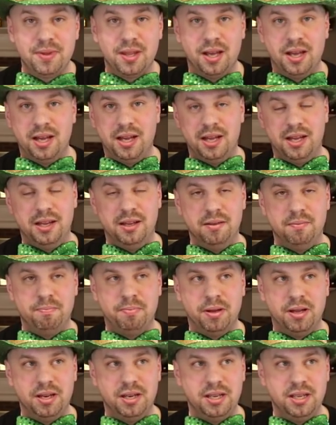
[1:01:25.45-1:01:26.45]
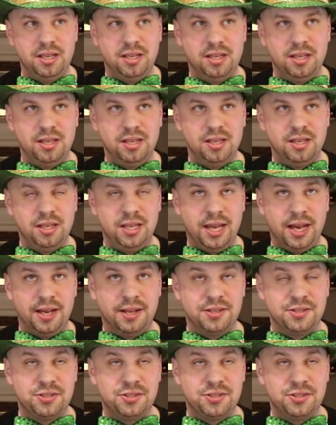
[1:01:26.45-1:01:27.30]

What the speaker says: But yeah,